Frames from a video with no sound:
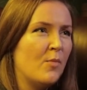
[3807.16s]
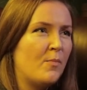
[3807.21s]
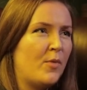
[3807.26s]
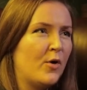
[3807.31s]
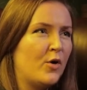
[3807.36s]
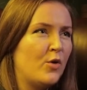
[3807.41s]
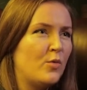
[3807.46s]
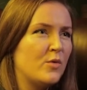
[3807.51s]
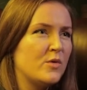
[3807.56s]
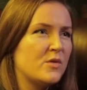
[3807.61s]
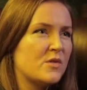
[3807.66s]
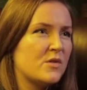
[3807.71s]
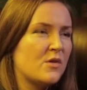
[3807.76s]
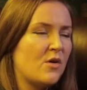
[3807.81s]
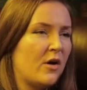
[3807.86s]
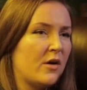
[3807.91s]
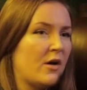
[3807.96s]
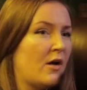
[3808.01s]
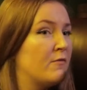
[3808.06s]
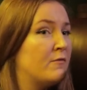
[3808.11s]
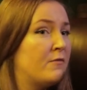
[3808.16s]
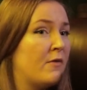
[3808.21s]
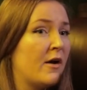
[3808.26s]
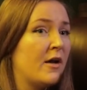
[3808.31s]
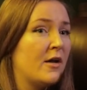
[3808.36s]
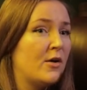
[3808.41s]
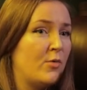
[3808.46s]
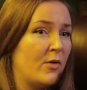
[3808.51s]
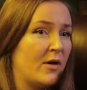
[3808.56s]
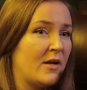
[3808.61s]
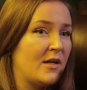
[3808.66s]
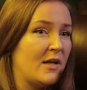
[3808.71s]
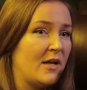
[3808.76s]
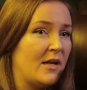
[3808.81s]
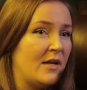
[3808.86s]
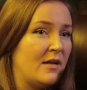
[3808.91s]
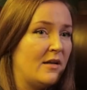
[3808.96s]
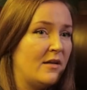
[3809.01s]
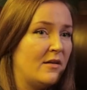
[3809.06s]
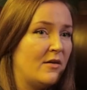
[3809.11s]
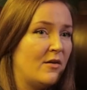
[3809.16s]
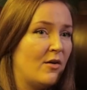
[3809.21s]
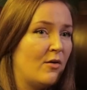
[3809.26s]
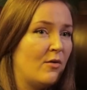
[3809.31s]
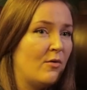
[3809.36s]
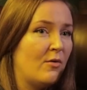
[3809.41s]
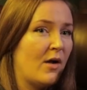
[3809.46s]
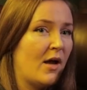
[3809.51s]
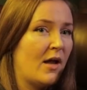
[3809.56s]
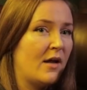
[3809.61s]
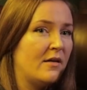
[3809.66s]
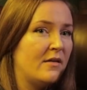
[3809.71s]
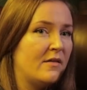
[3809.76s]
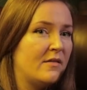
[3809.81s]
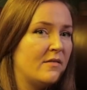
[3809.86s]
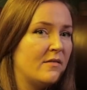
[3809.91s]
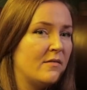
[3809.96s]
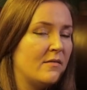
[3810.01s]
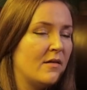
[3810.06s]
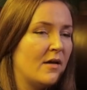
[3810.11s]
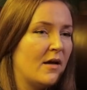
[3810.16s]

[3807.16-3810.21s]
but it was cut off very quickly, you know, and